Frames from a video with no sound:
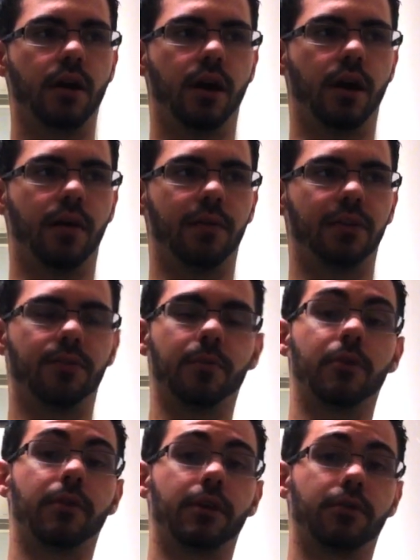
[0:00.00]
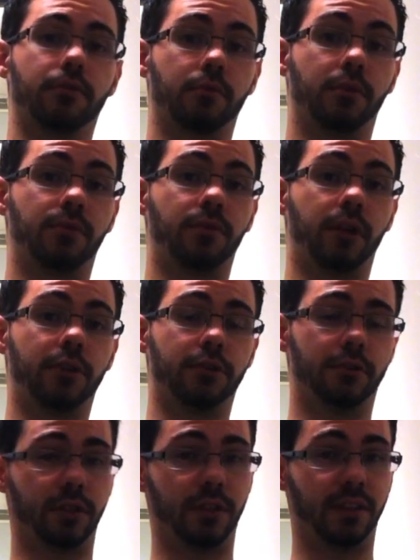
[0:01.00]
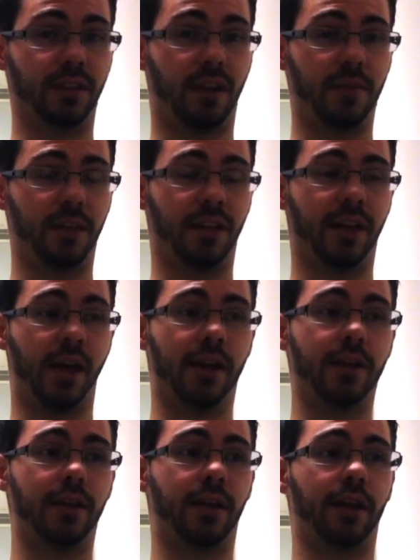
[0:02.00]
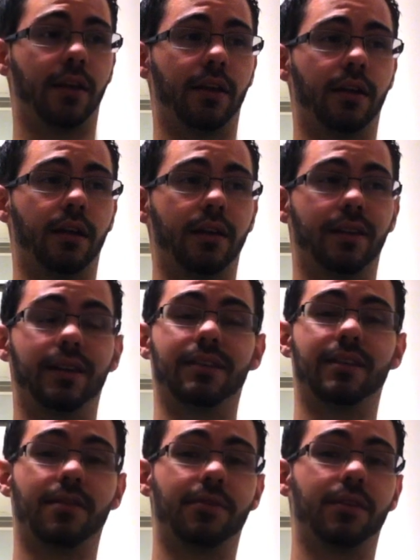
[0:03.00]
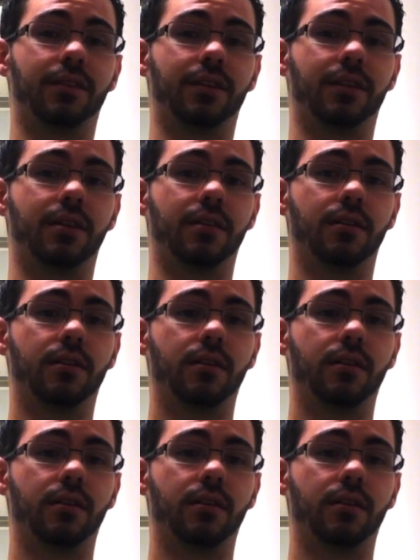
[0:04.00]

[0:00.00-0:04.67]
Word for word: Um, it's from the director Ruben Fleischer, who did Zombieland, and uh, I think it's definitely